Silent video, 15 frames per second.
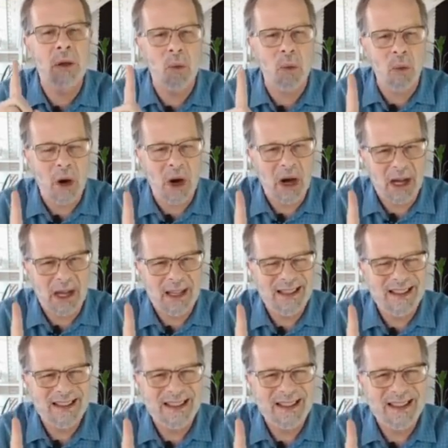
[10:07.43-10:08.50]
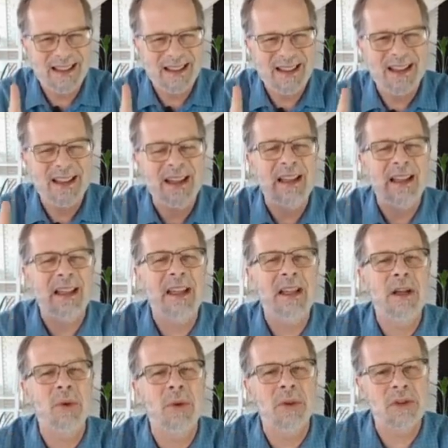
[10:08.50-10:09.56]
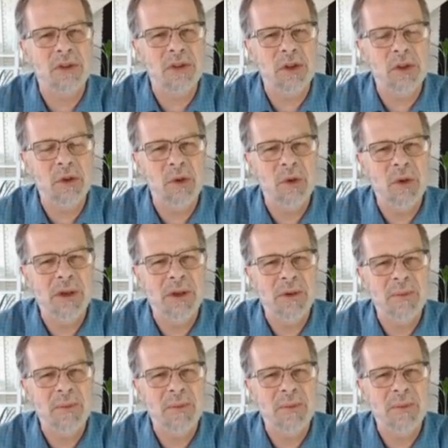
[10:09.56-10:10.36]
1 equals 2.